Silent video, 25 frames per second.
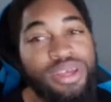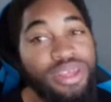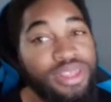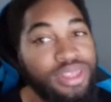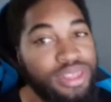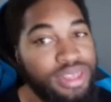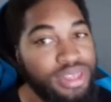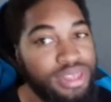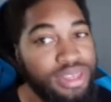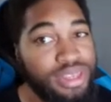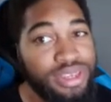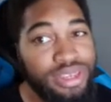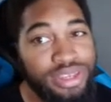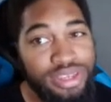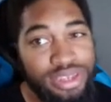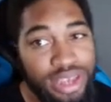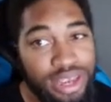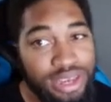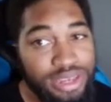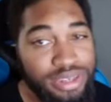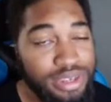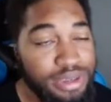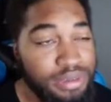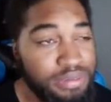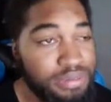did the
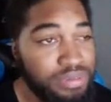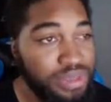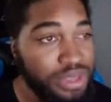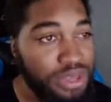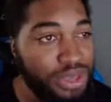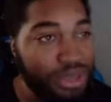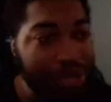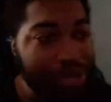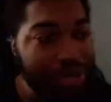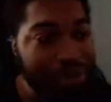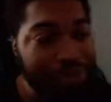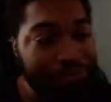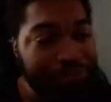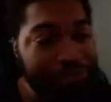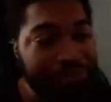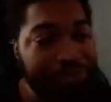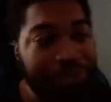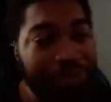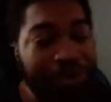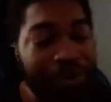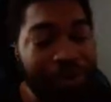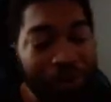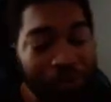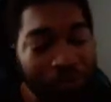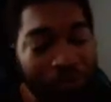exact same thing
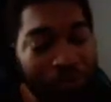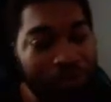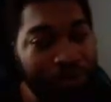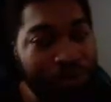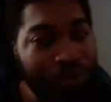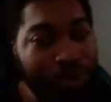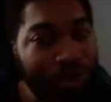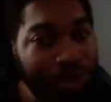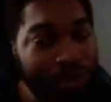over and